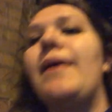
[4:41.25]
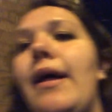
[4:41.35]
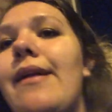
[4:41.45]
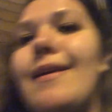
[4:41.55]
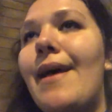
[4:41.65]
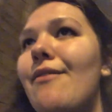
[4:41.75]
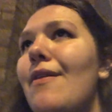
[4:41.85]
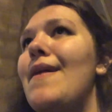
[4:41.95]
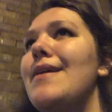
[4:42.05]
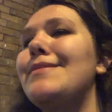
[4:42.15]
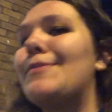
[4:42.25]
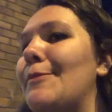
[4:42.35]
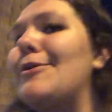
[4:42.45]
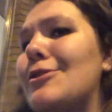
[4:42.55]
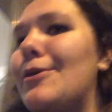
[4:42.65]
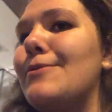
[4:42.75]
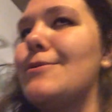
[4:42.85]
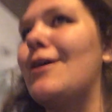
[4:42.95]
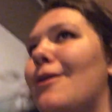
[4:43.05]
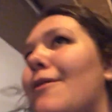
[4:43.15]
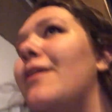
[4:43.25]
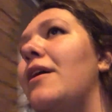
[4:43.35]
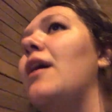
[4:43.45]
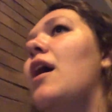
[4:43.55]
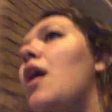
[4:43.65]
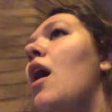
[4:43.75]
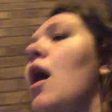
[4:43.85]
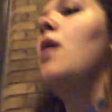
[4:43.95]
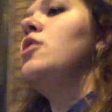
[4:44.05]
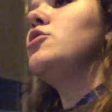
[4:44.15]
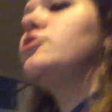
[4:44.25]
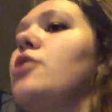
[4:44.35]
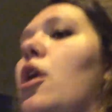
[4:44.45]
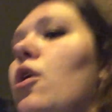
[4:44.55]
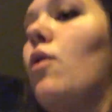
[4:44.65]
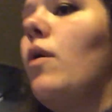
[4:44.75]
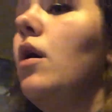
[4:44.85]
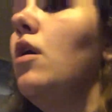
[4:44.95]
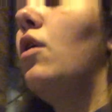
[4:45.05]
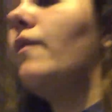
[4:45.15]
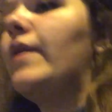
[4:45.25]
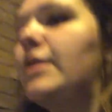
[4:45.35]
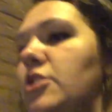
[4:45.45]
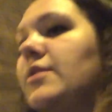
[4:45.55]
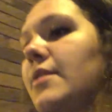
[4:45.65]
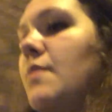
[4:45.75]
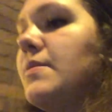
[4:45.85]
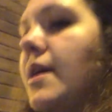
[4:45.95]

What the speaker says: but everything's pretty much closed now. So we just did some